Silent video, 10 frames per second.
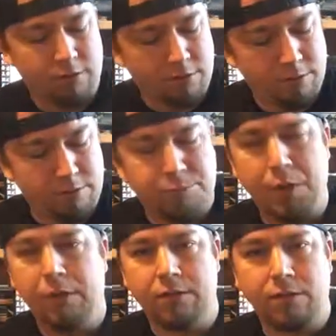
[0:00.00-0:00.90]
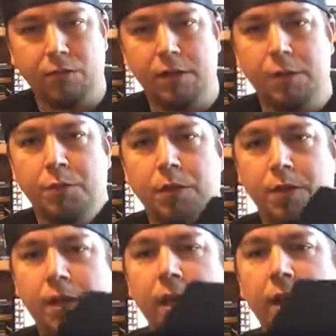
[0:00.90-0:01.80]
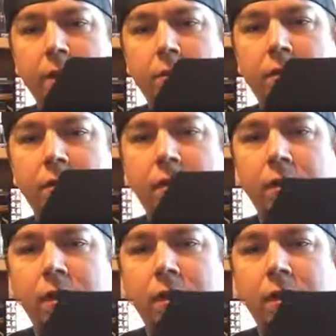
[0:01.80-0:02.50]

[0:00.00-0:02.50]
spaces where you can put your games.